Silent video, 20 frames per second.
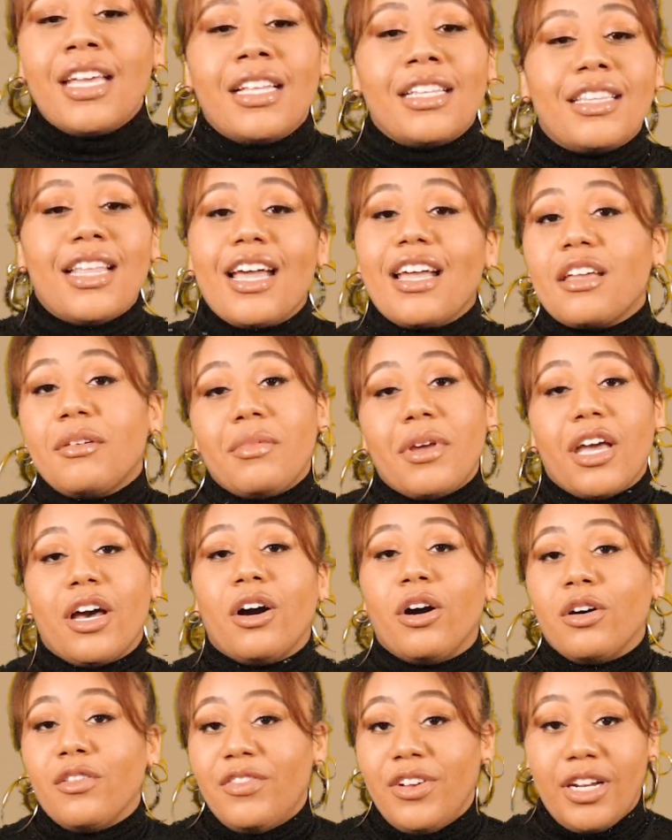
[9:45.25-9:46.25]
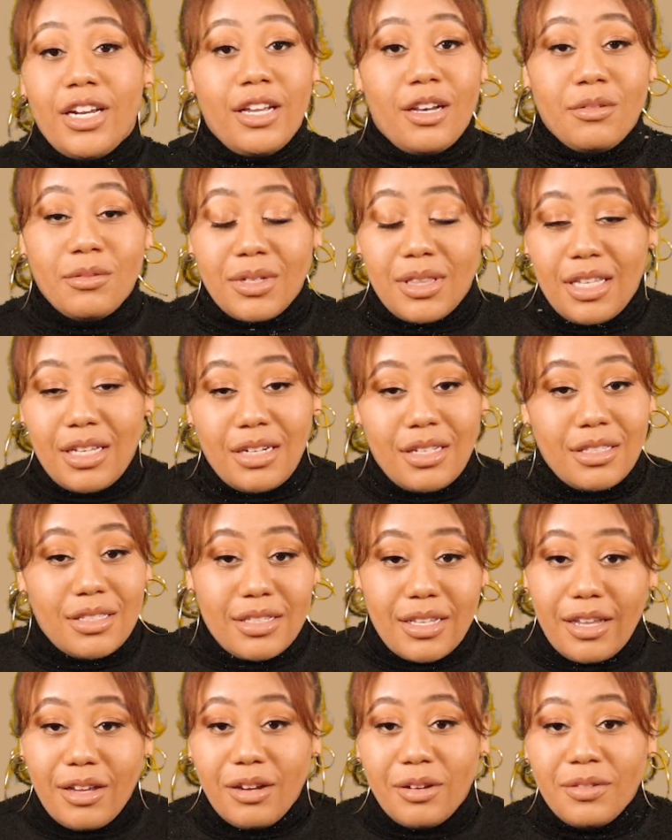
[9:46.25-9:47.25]
That can be a whole video within
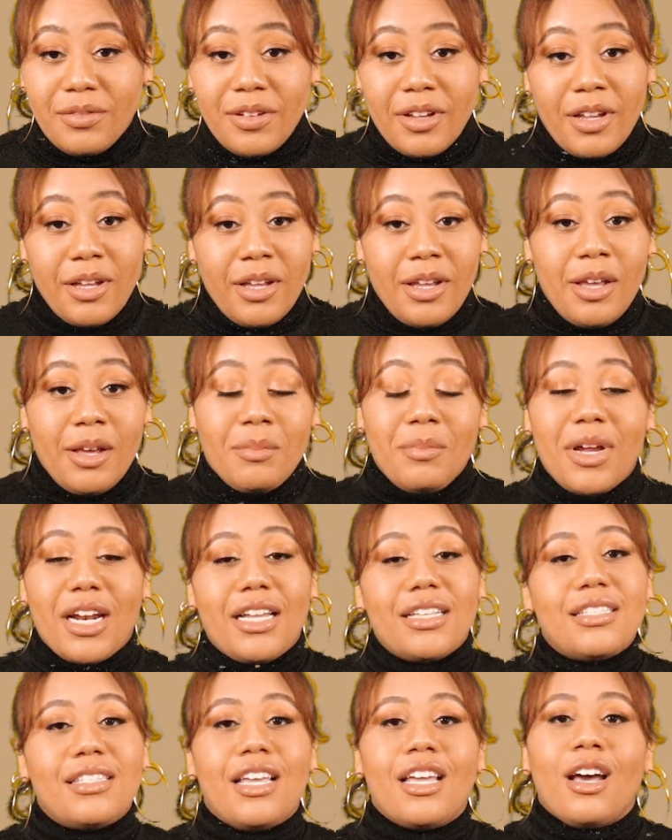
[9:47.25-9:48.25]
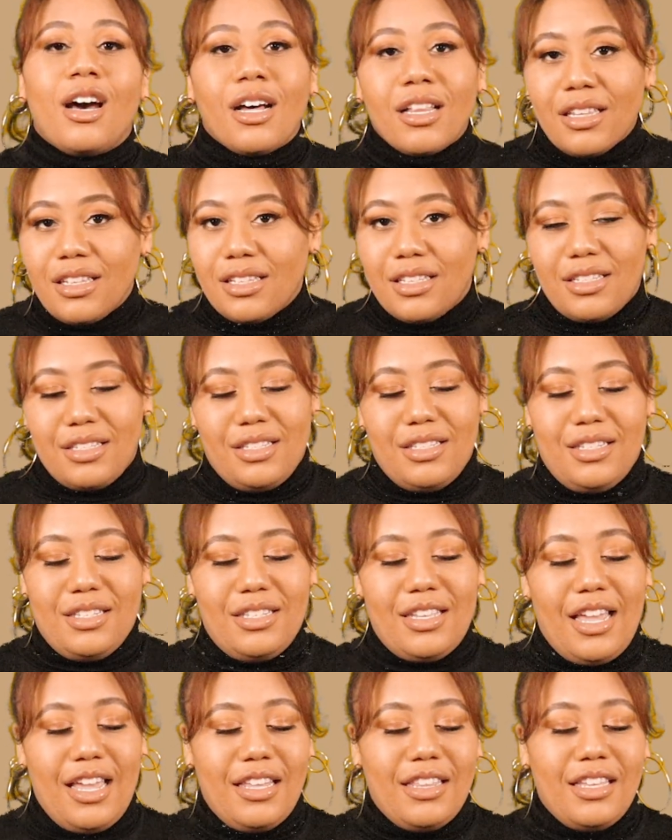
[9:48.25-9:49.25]
itself. But I say all of this to
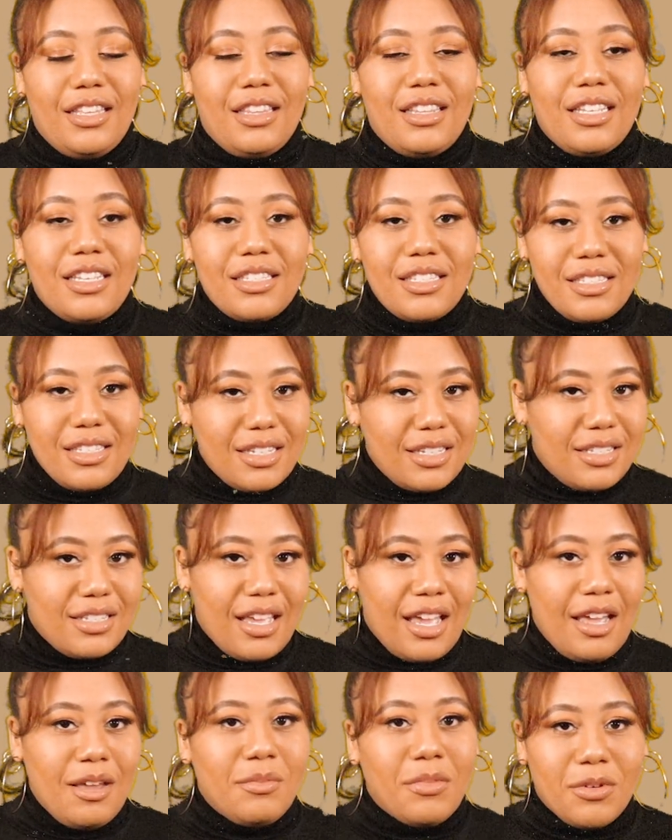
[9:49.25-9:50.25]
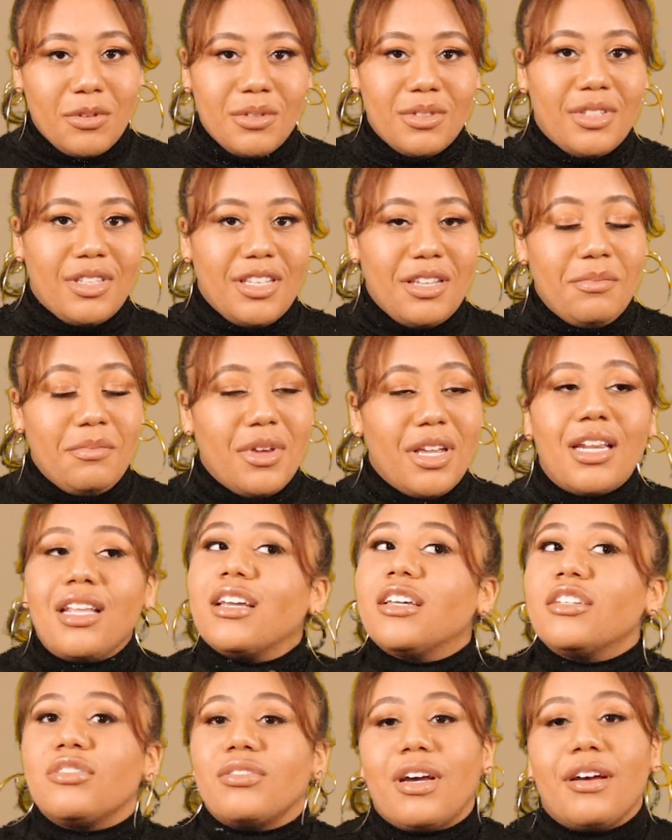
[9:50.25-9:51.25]
say that this disabled the
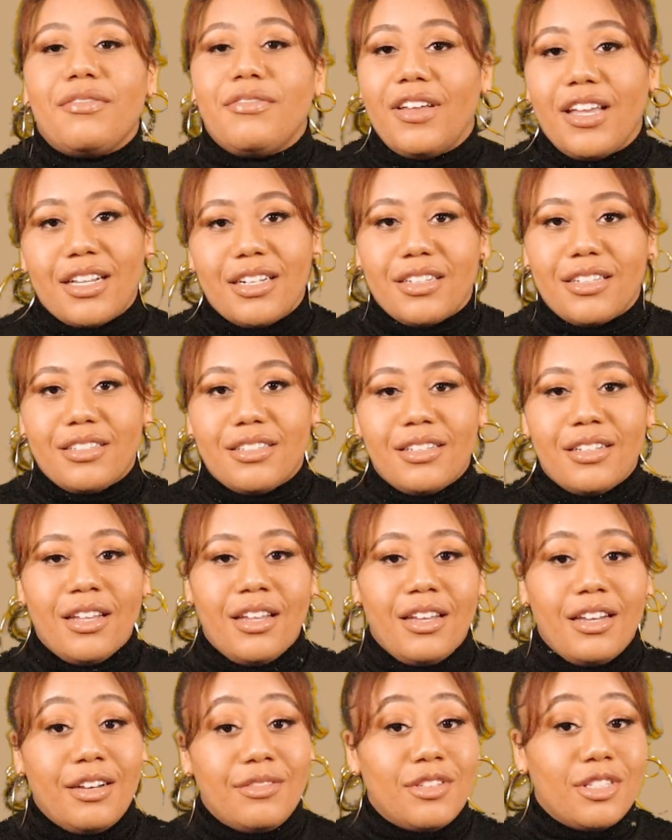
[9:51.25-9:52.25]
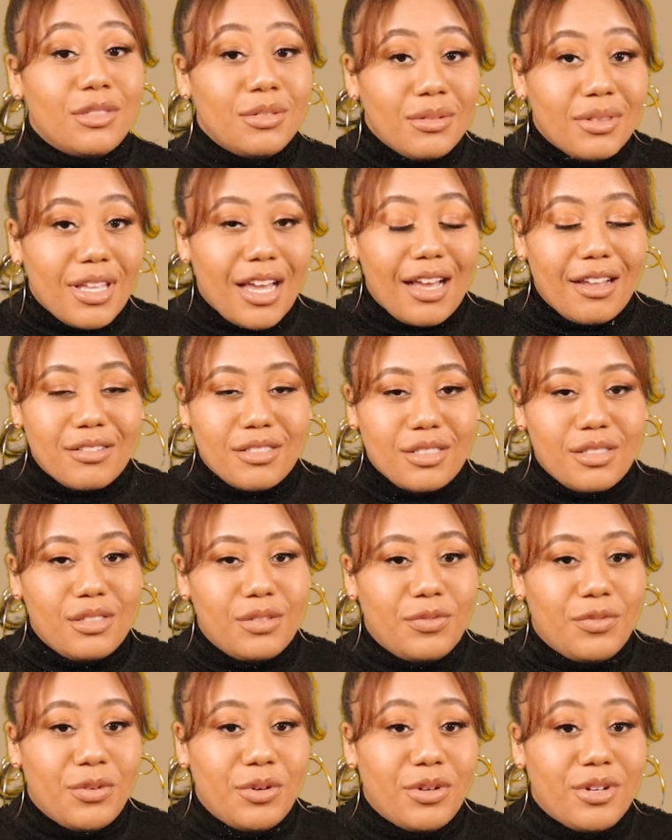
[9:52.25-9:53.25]
media trifecta of the
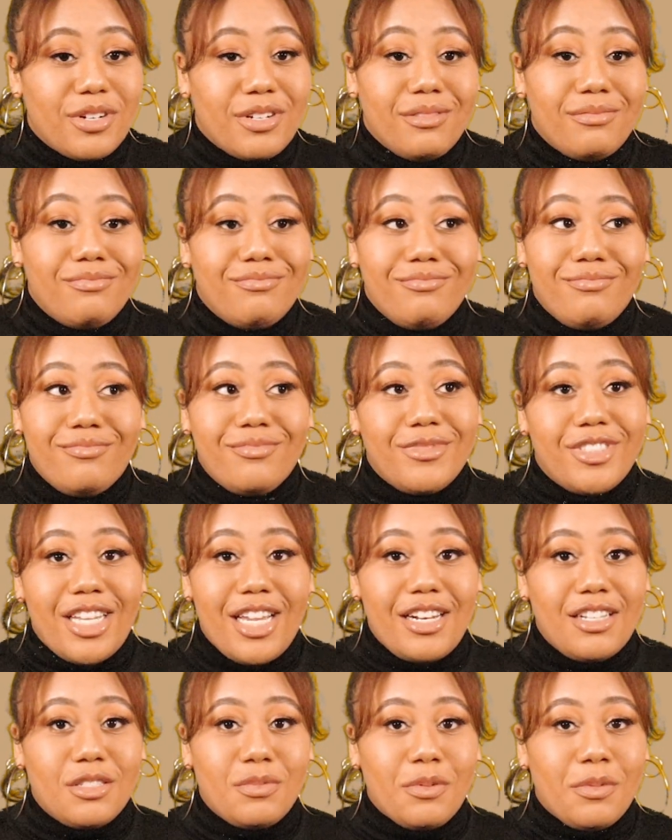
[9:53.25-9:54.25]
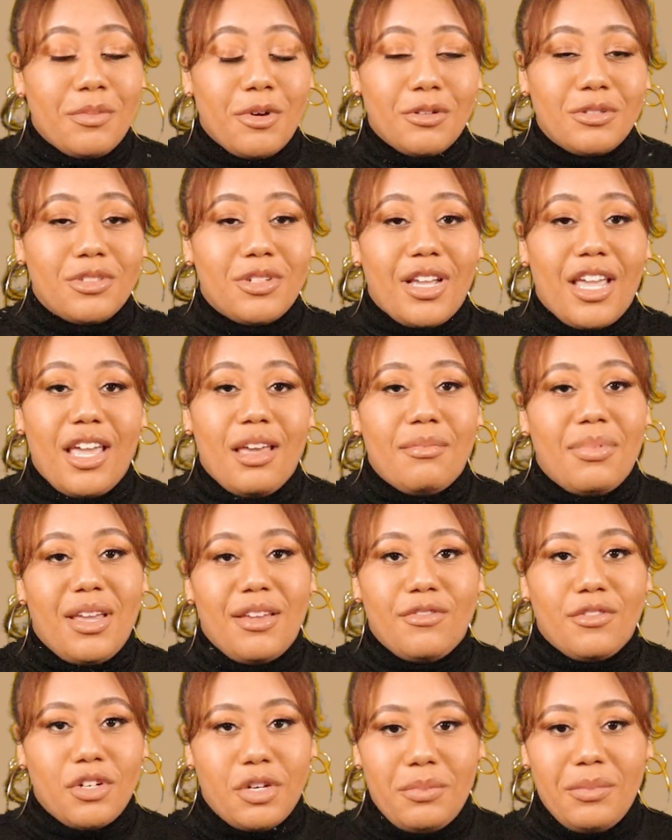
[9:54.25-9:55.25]
2000s for Janet's promotional
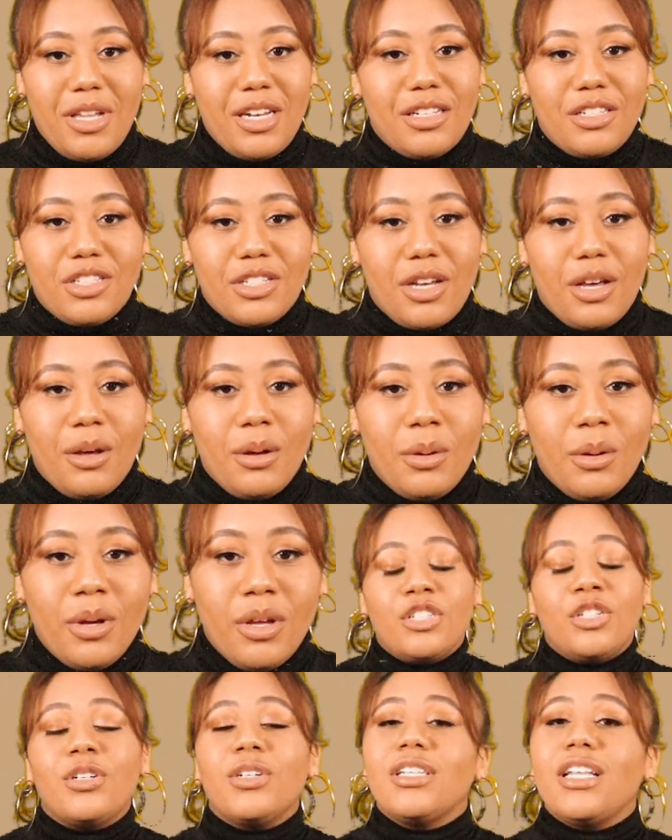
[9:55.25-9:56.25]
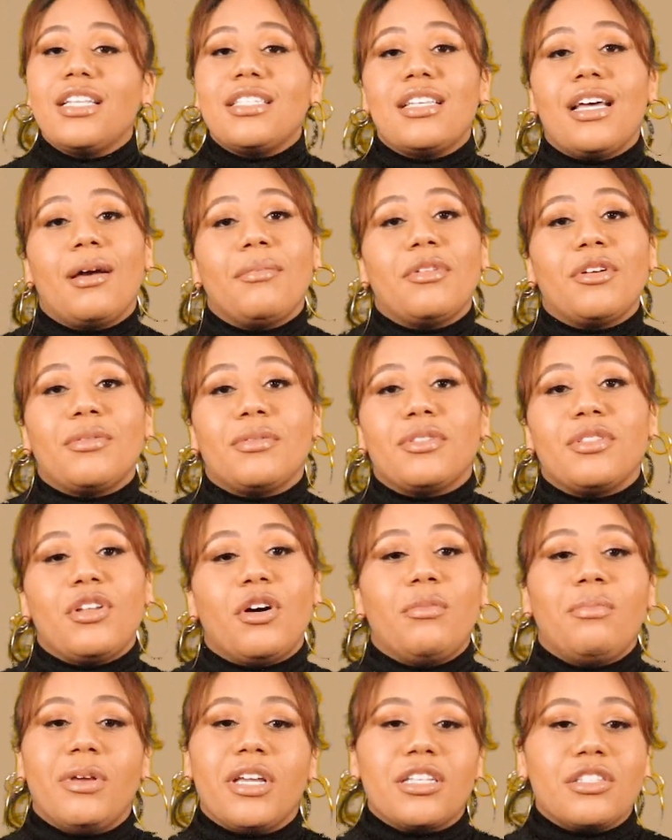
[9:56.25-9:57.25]
campaign for Damita Jo. During that time, there was
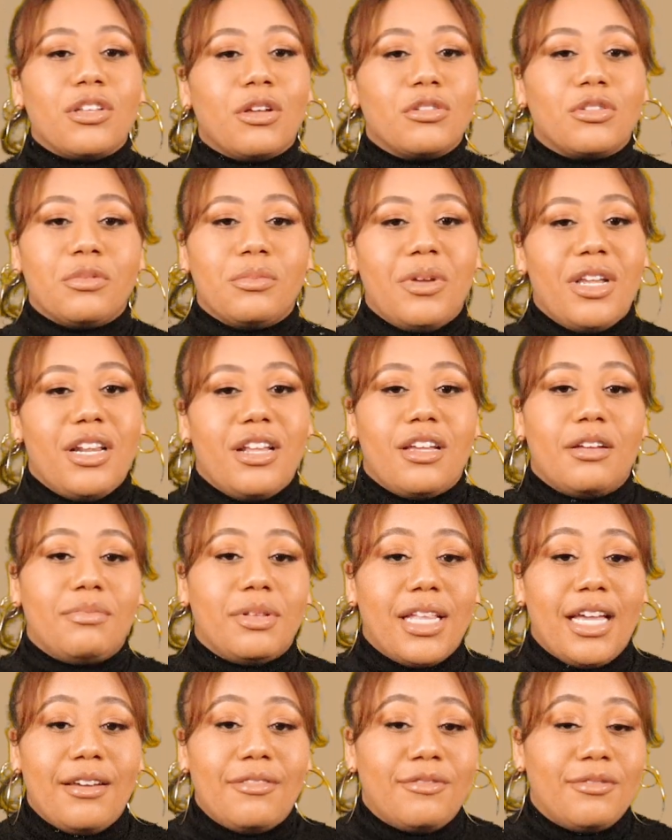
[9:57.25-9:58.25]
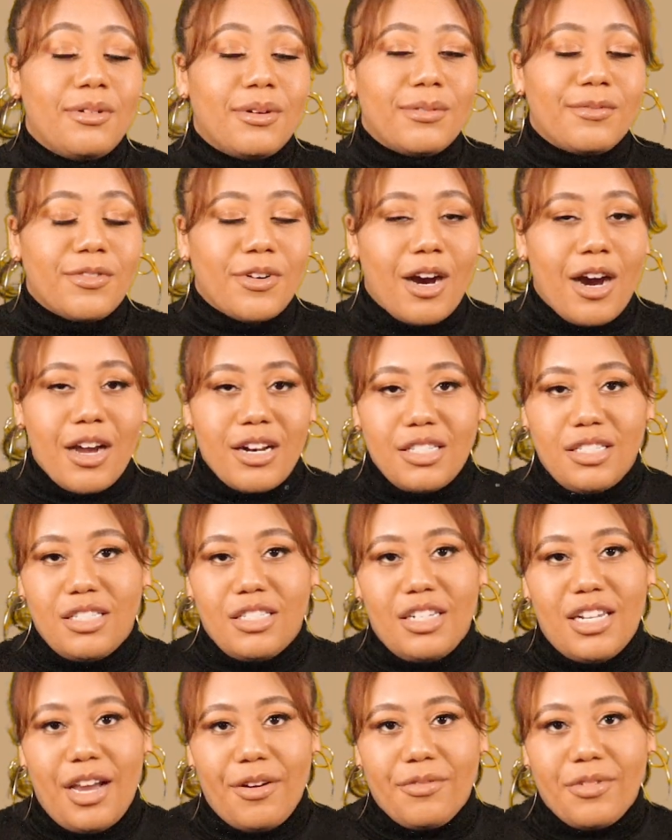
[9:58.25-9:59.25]
no big social media platform for
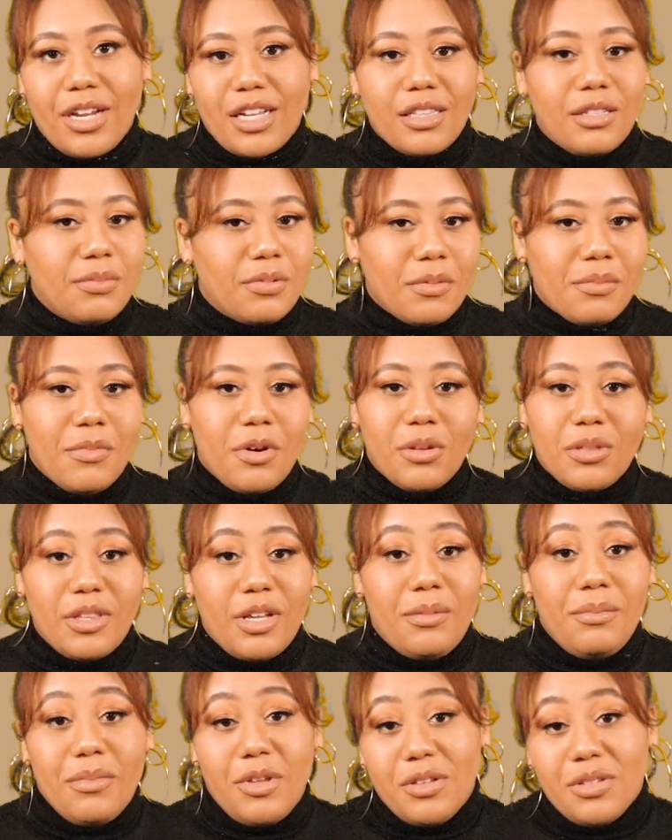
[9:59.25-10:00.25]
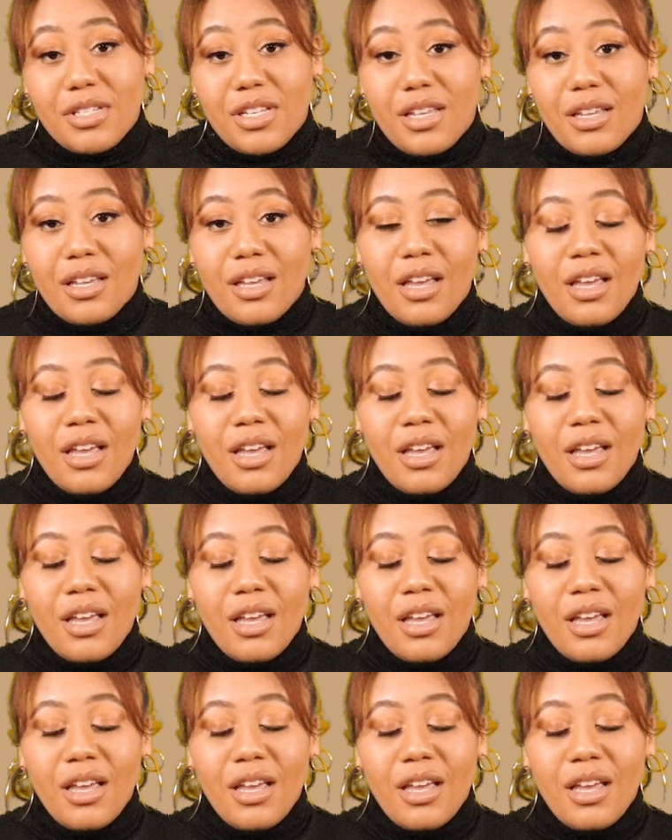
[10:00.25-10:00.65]
artists to directly promote their music.